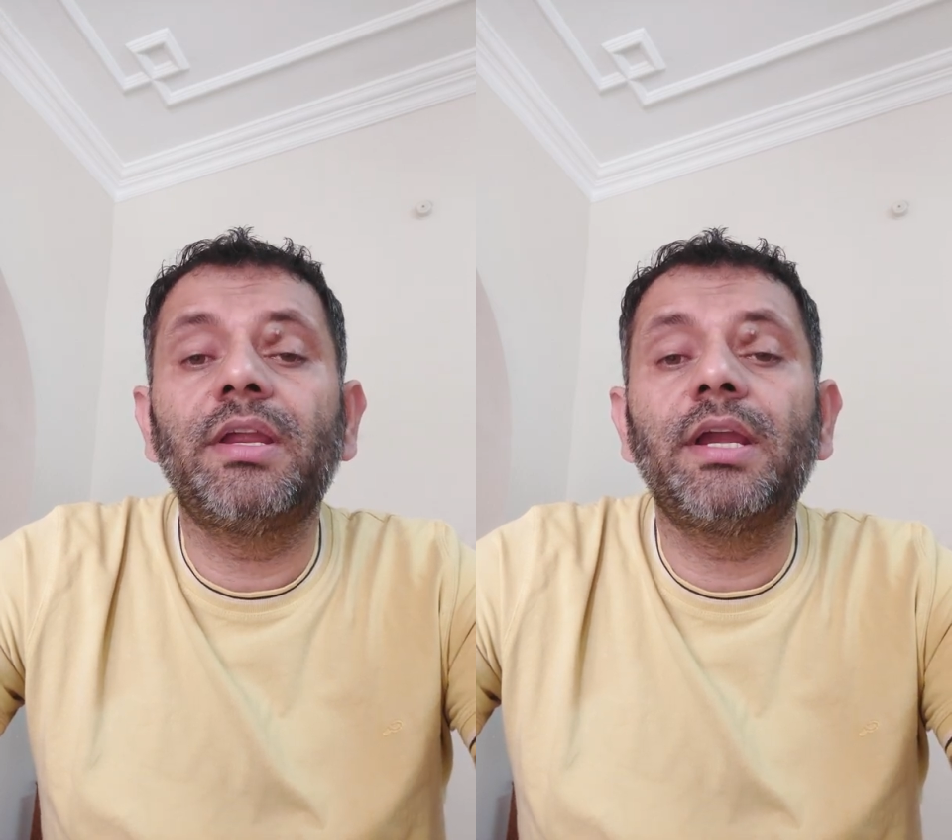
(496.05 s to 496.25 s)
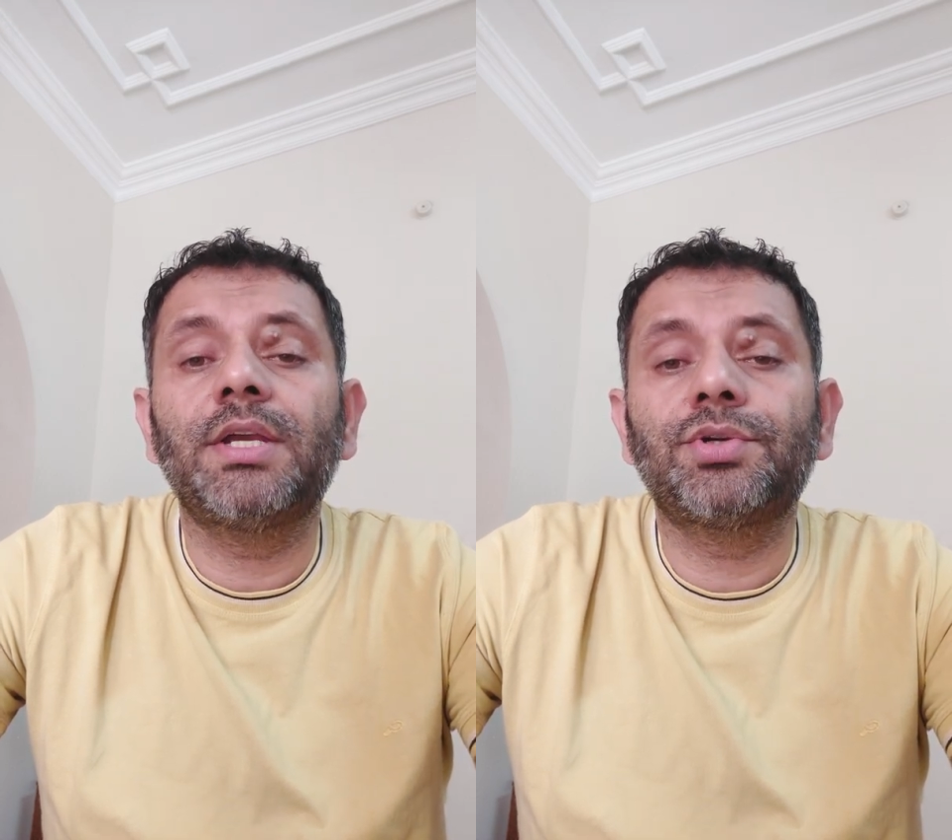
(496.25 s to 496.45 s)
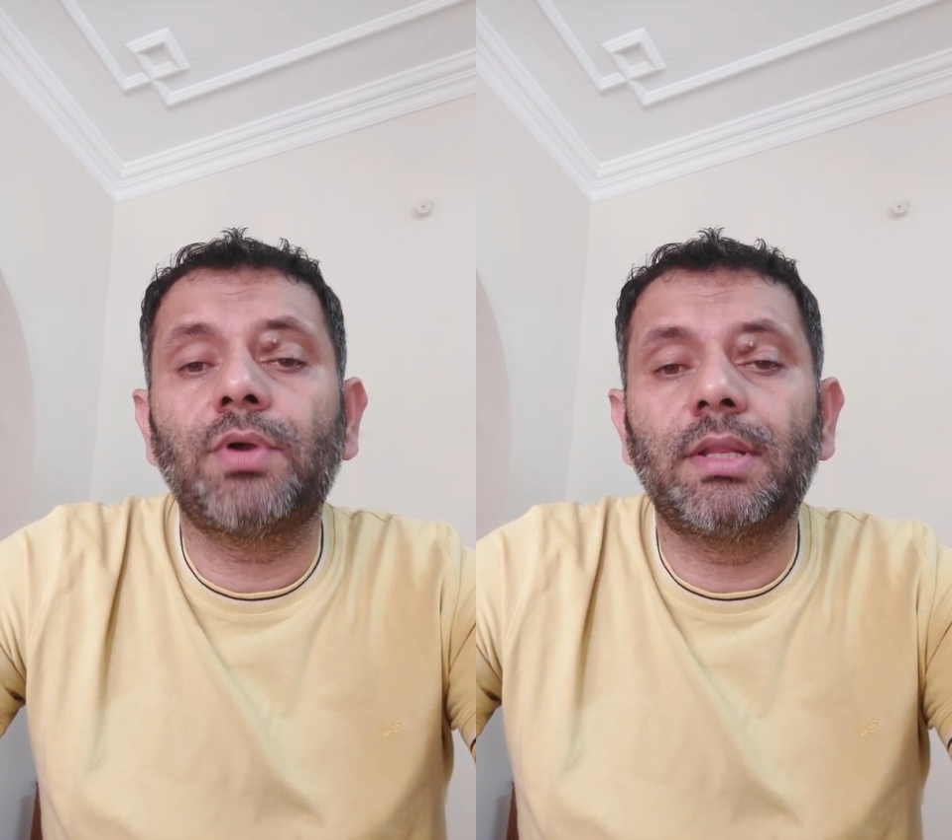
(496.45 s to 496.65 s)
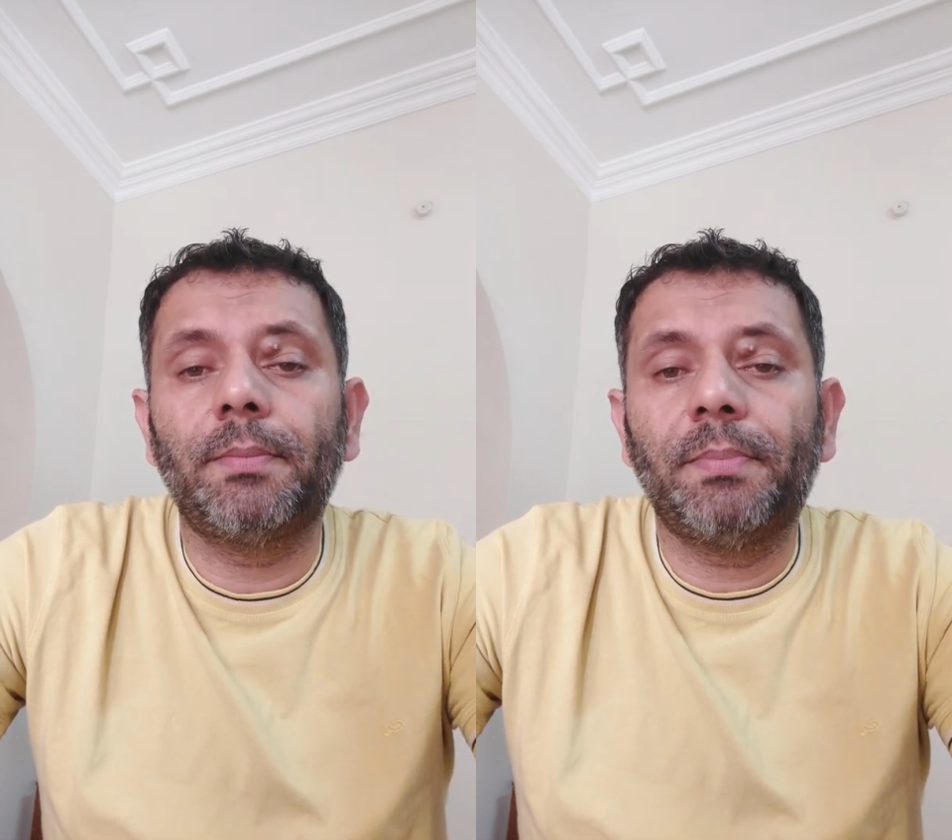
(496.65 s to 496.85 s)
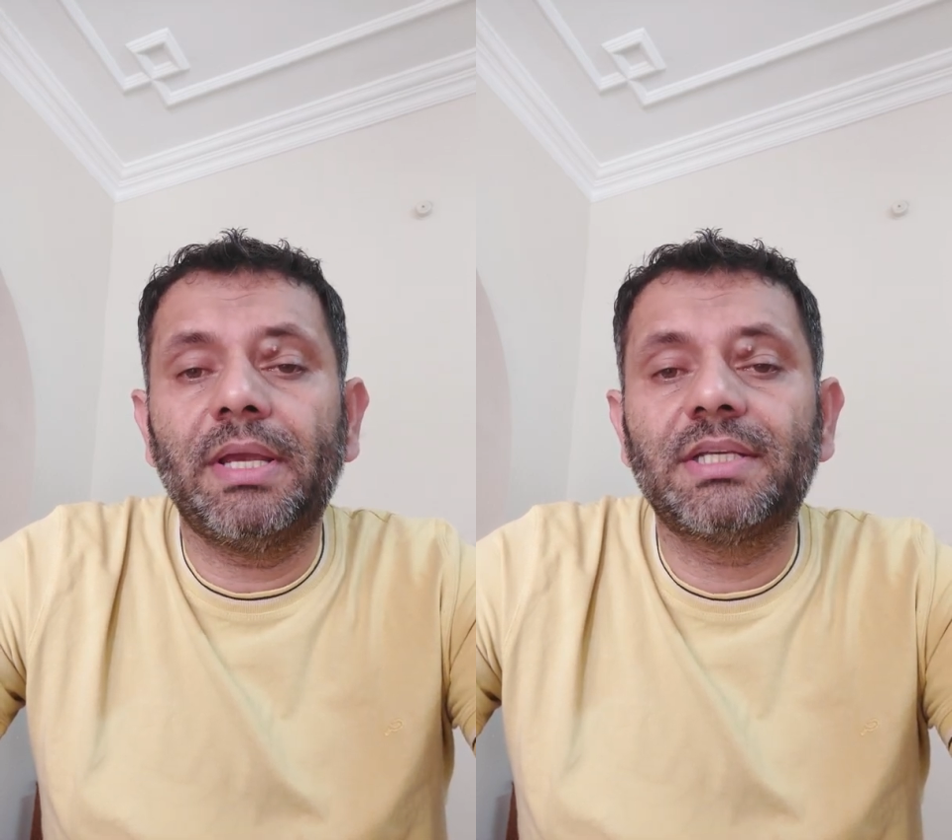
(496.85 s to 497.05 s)
reassure the
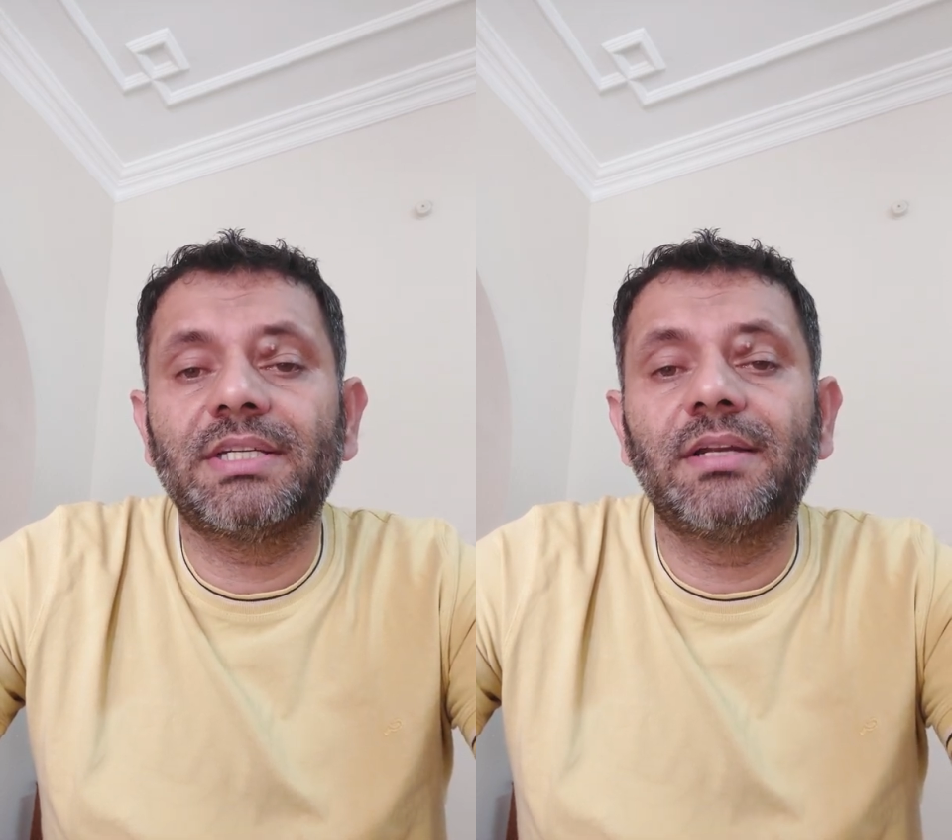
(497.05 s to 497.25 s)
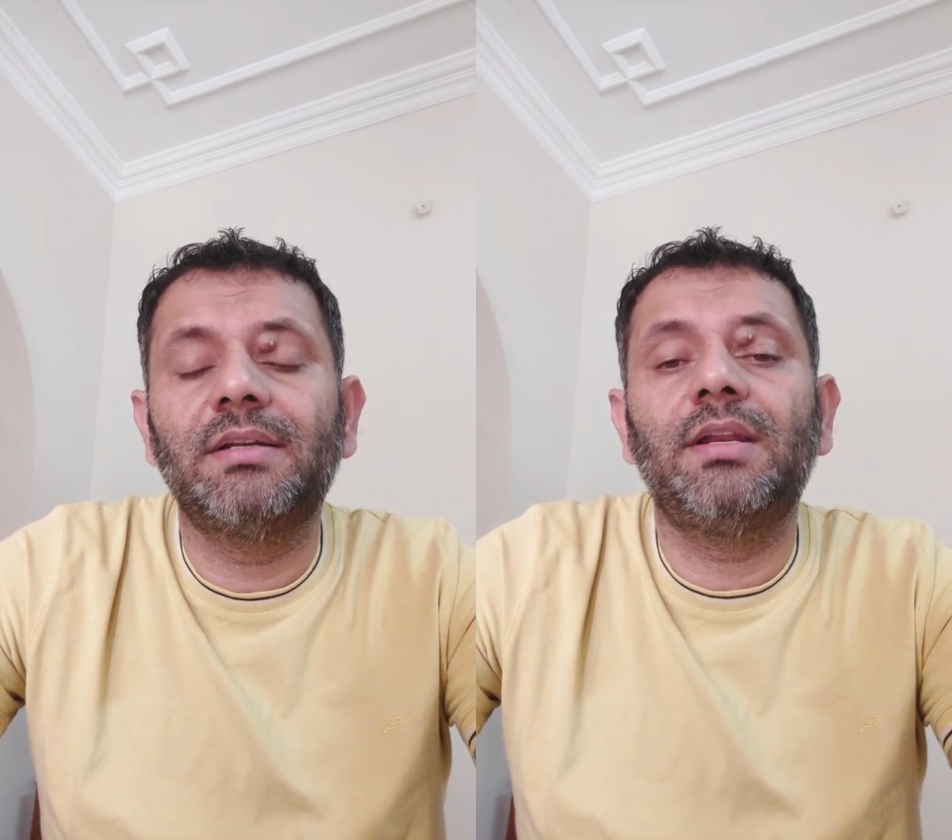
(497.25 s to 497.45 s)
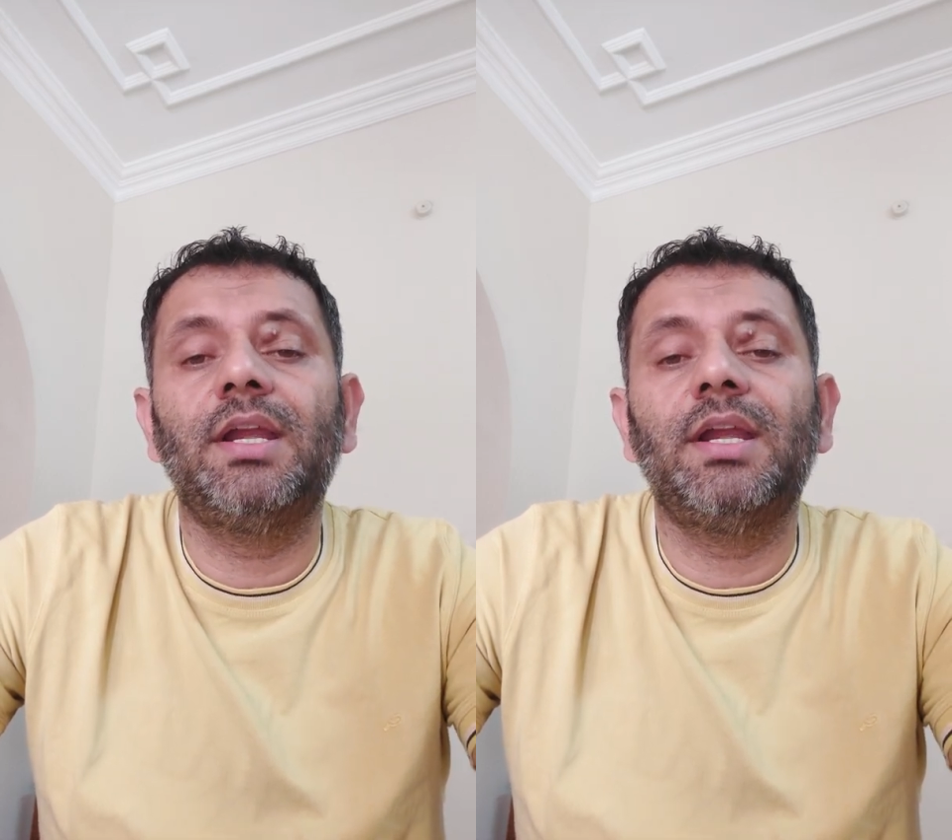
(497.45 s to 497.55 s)
patient,